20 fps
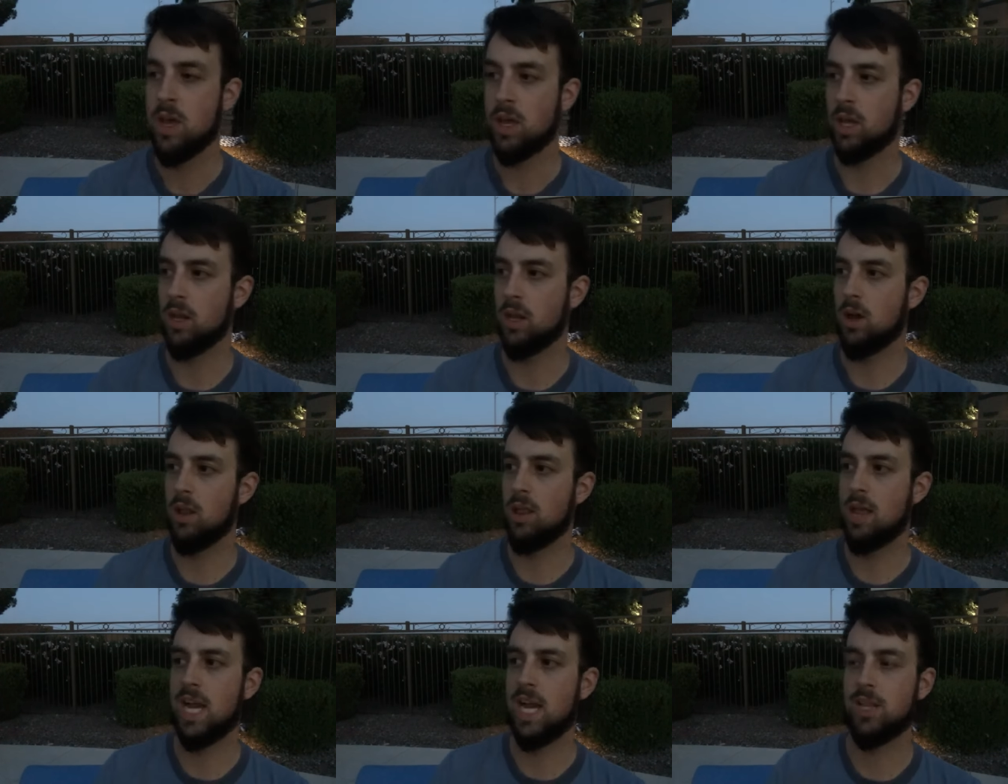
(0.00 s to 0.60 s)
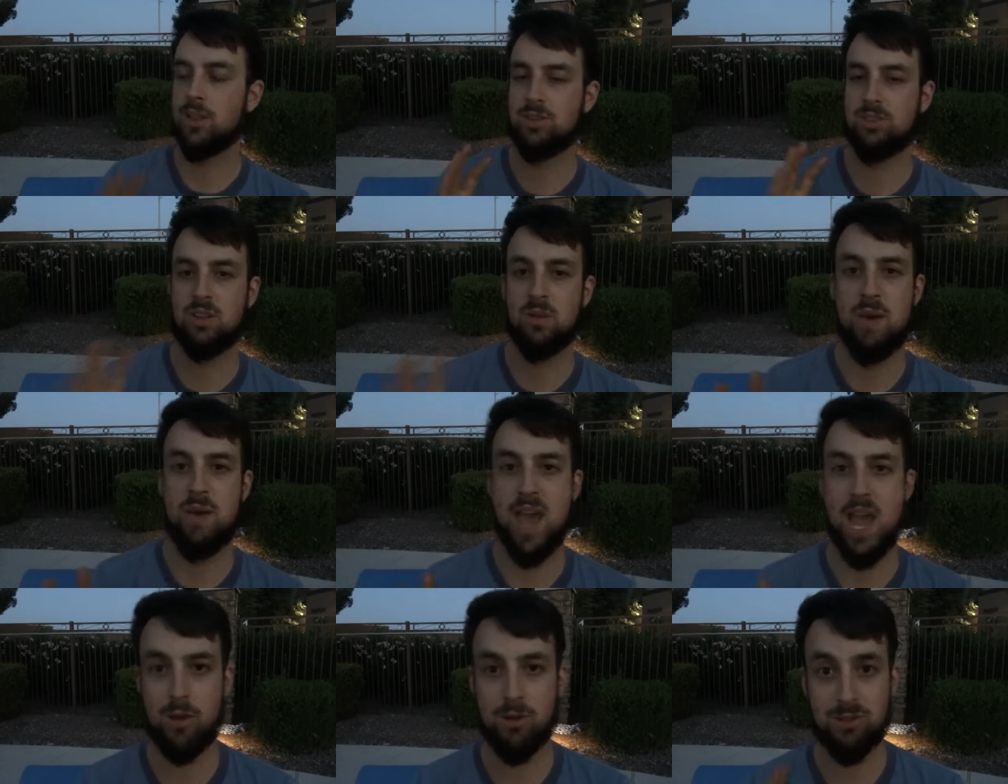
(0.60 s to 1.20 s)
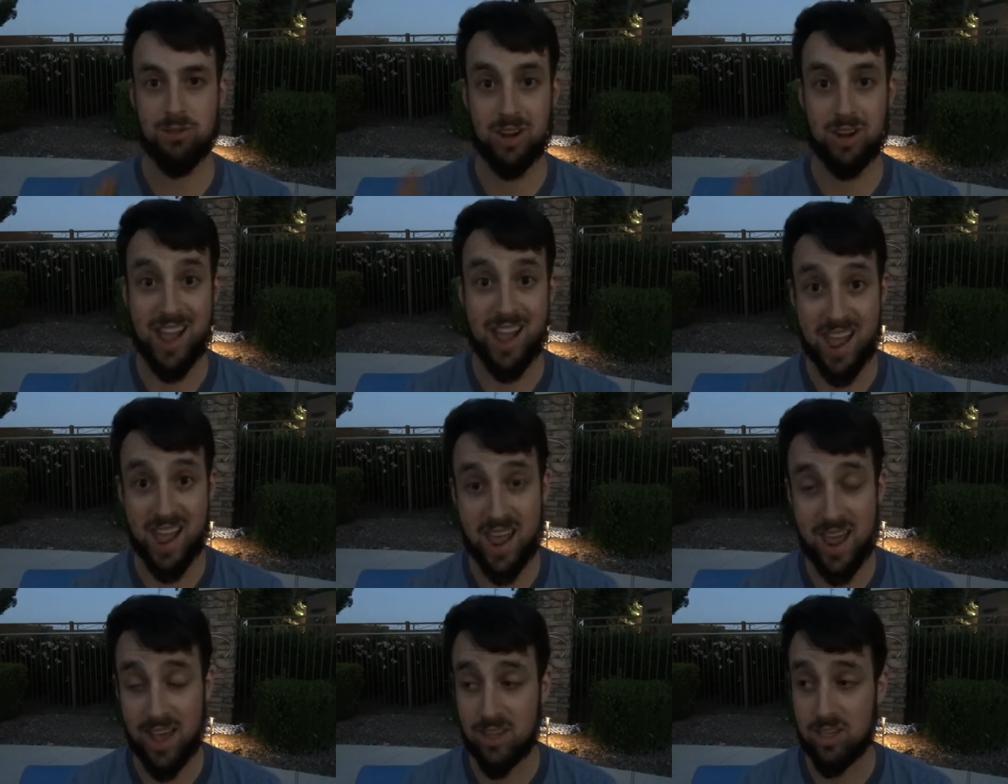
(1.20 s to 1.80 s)
You know, a lot of those tobaccos are
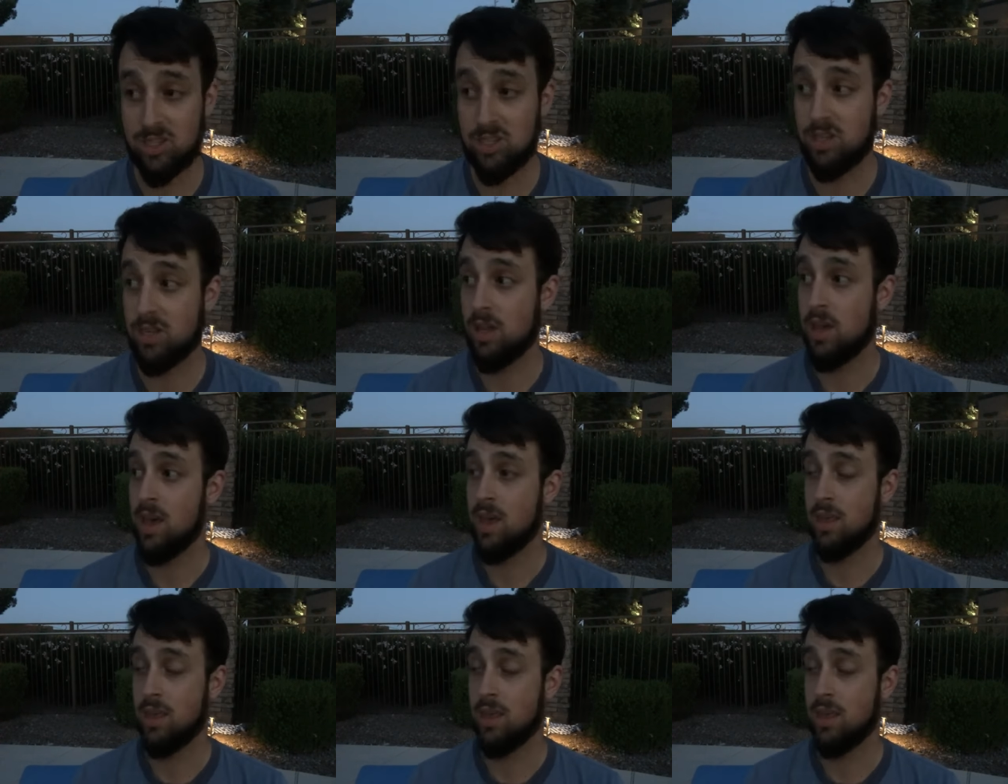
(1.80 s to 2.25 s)
aged.